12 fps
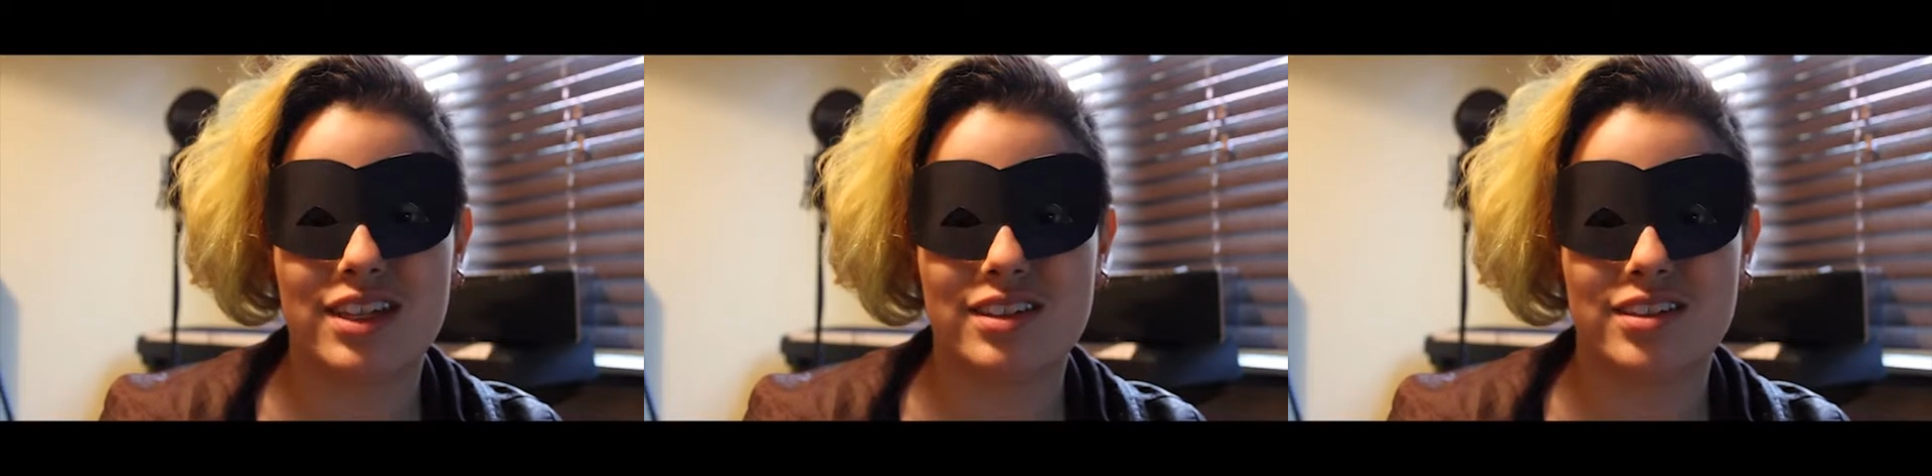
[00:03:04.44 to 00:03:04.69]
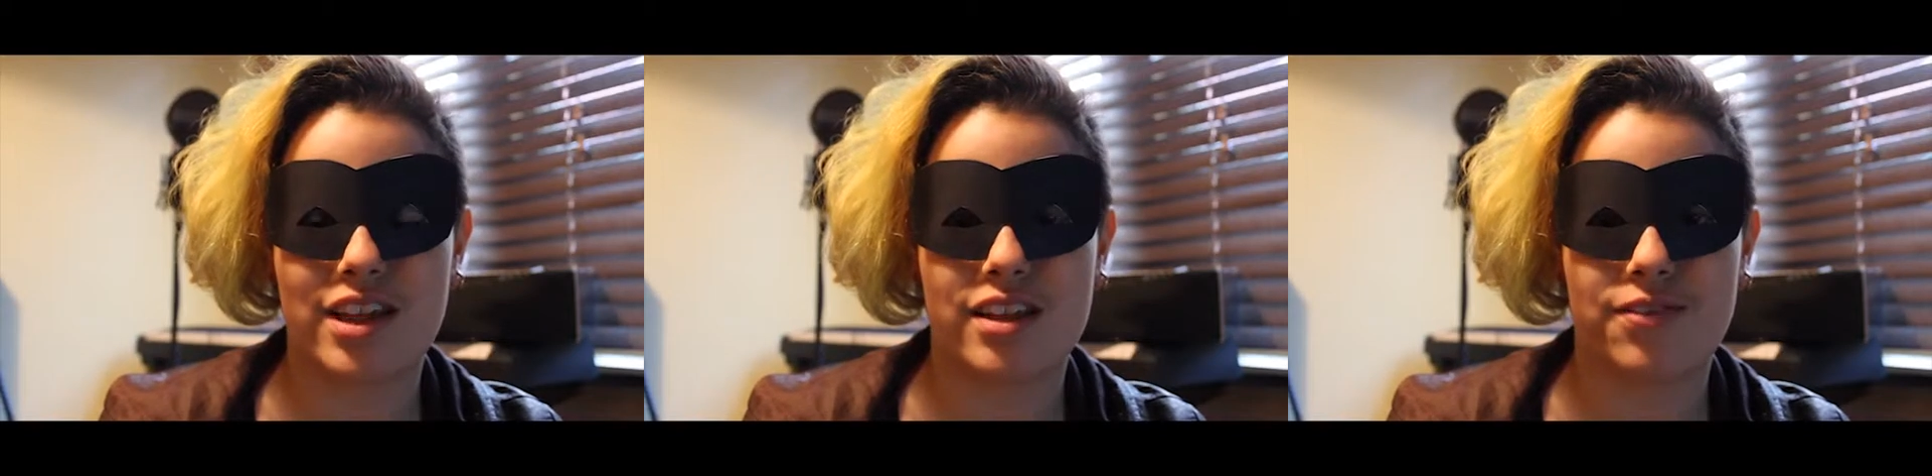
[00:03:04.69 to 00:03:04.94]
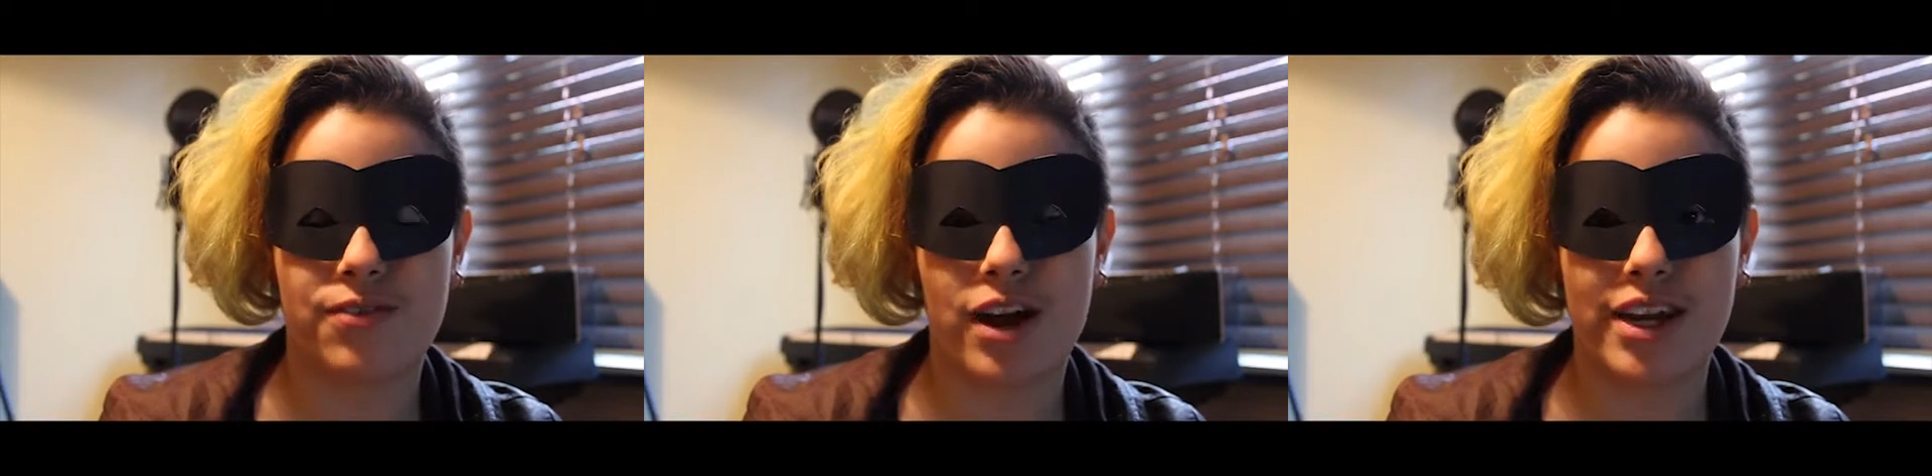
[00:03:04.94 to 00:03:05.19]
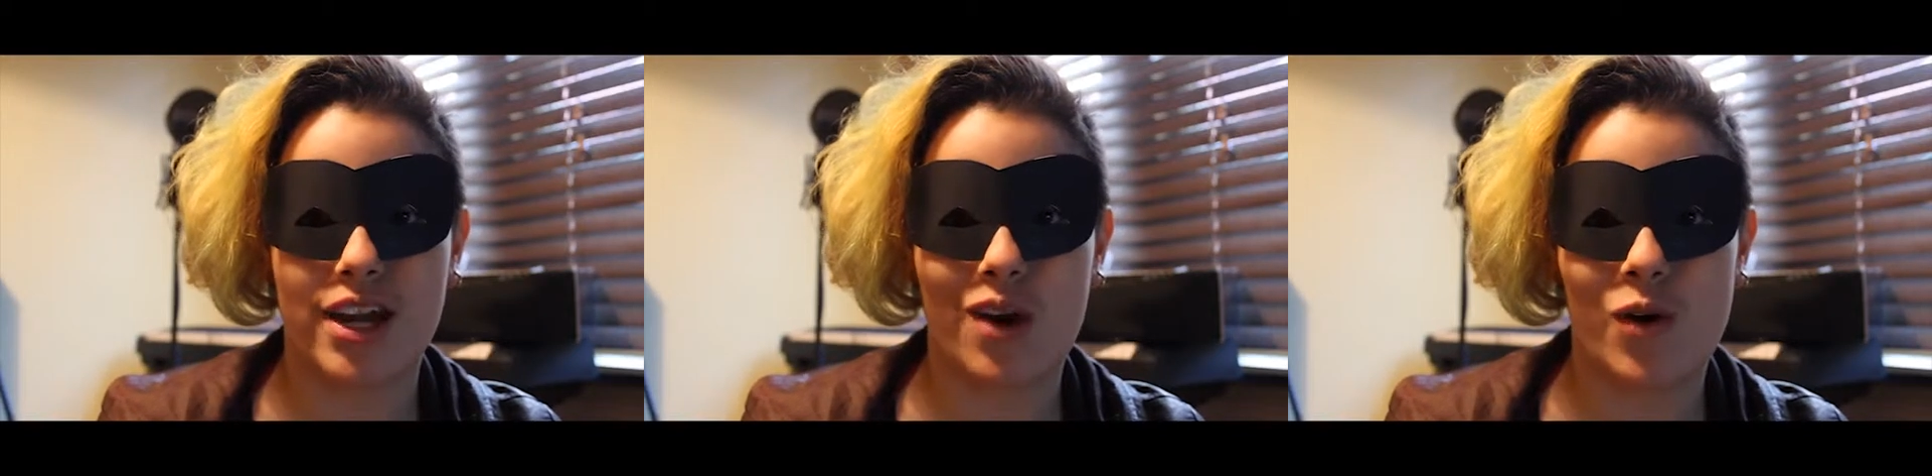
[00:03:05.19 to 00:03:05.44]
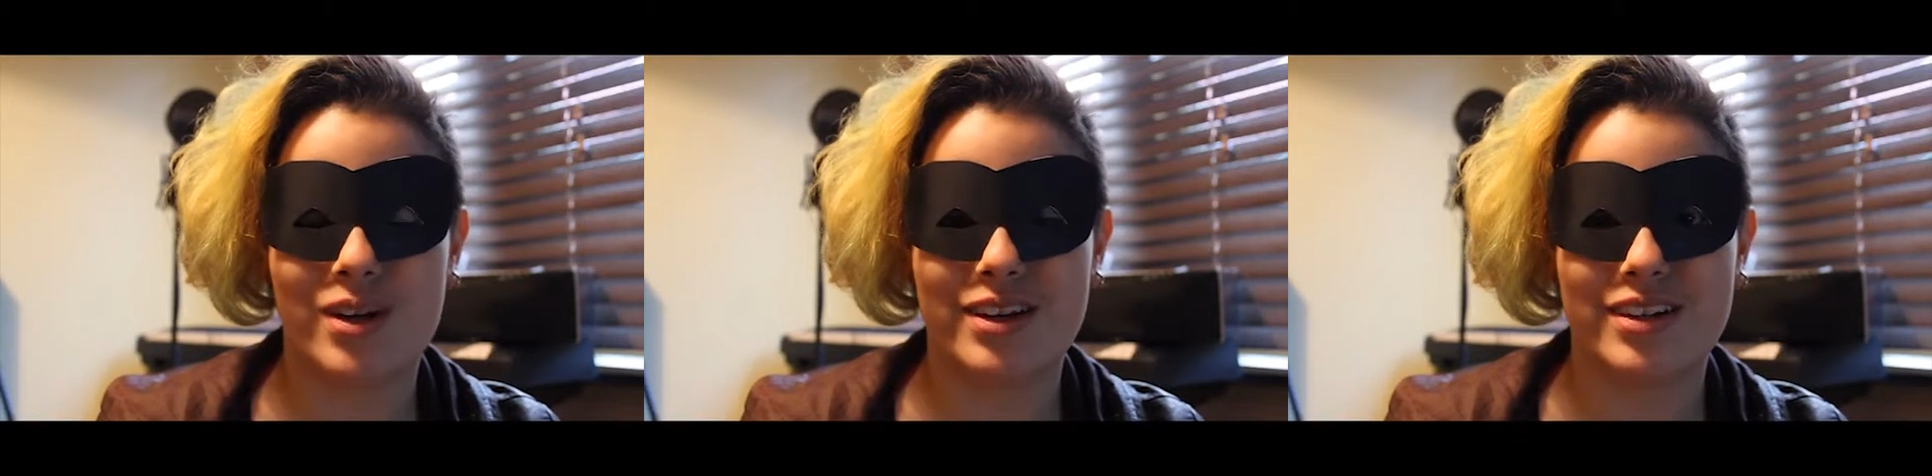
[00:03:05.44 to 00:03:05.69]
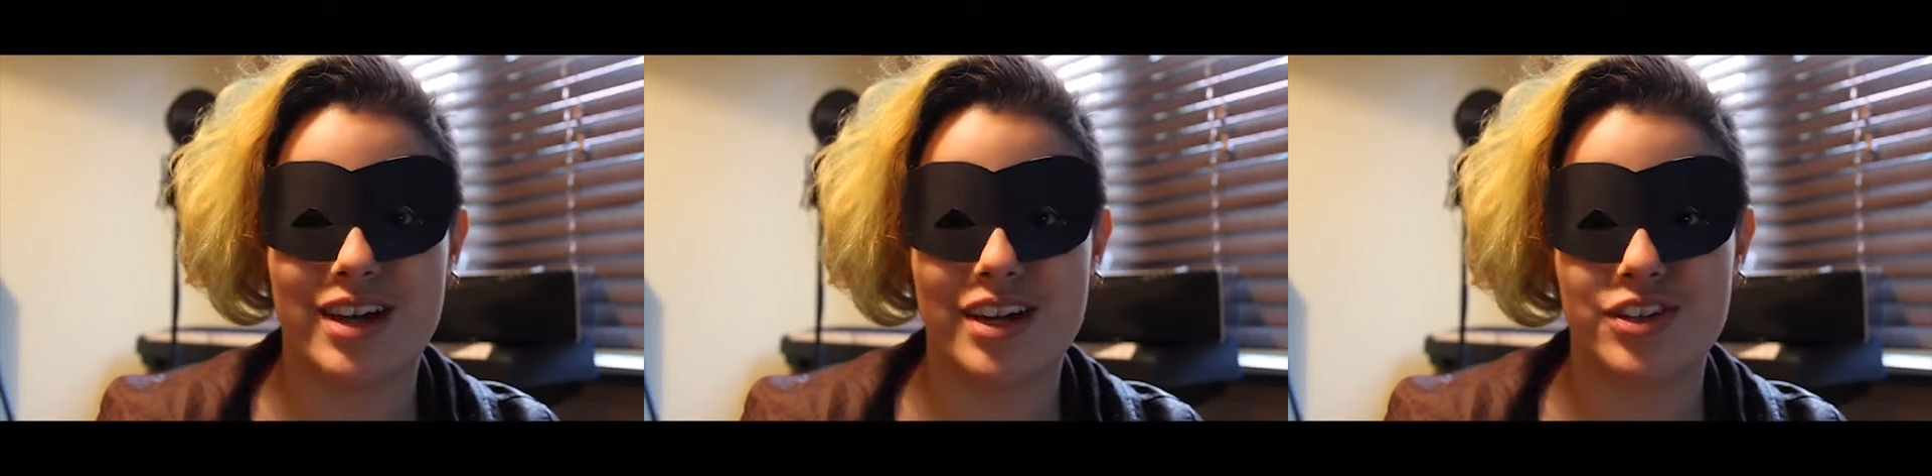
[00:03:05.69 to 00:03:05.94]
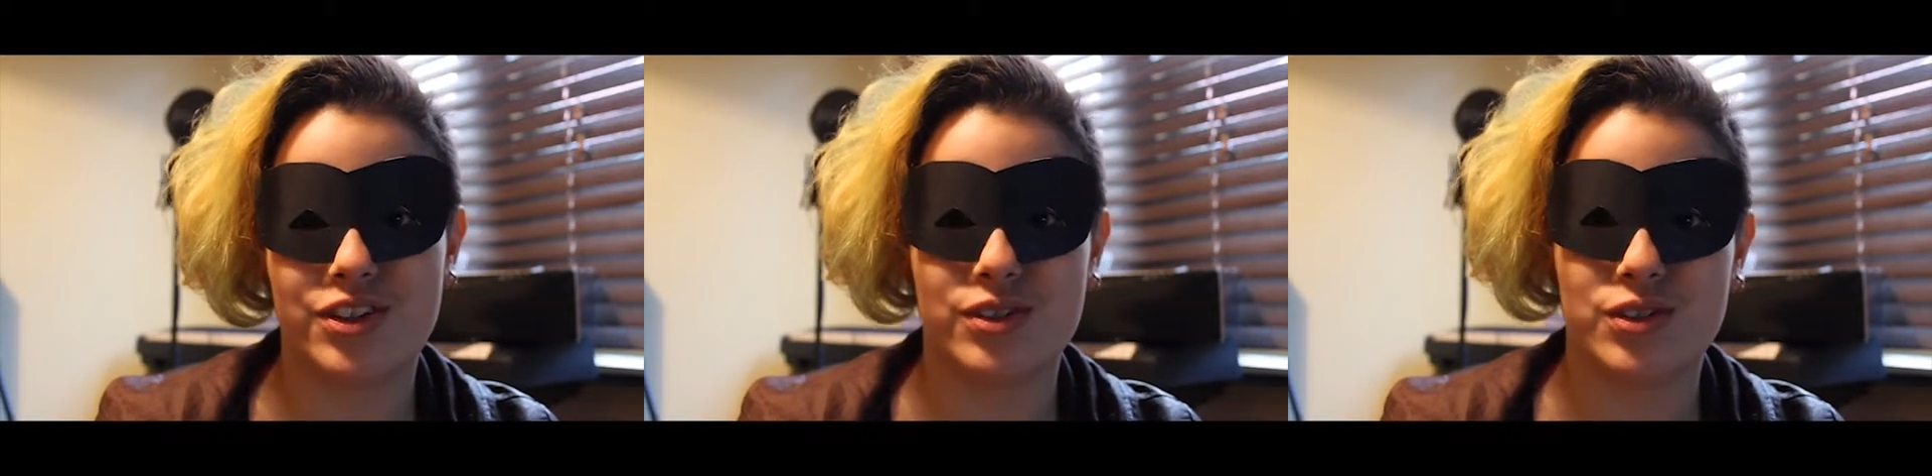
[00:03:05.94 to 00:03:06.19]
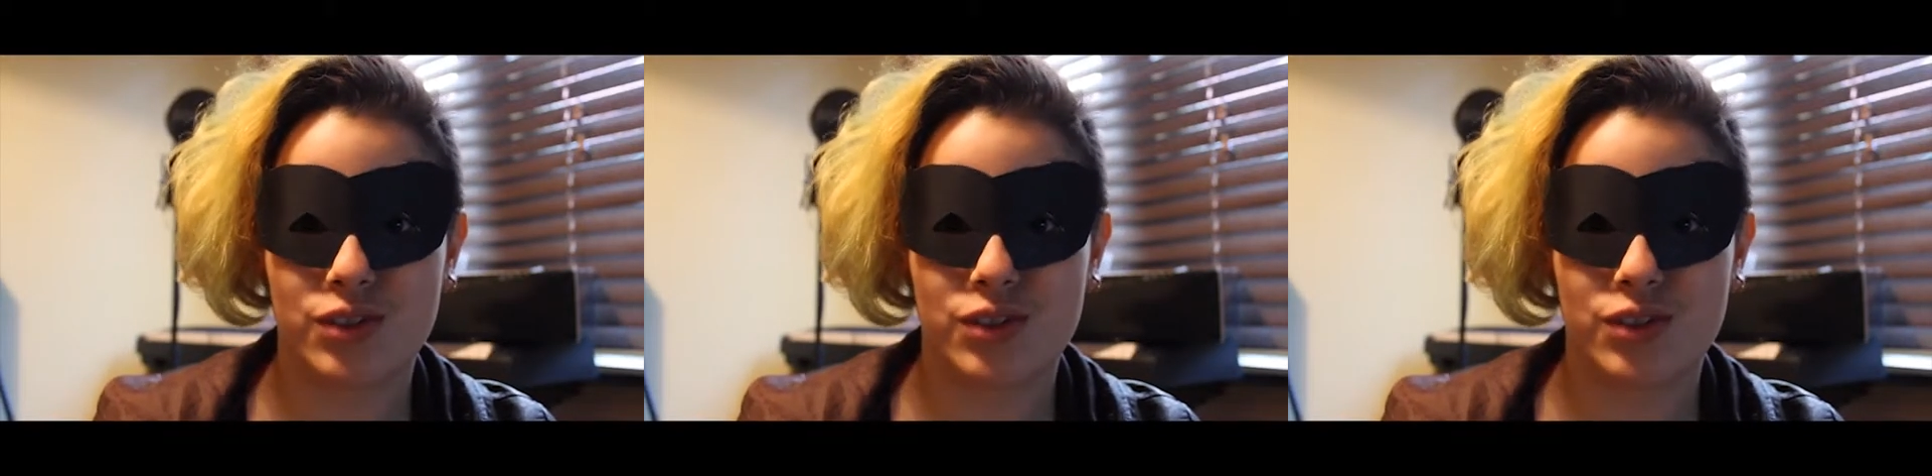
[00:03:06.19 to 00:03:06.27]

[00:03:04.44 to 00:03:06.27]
things that defining orientation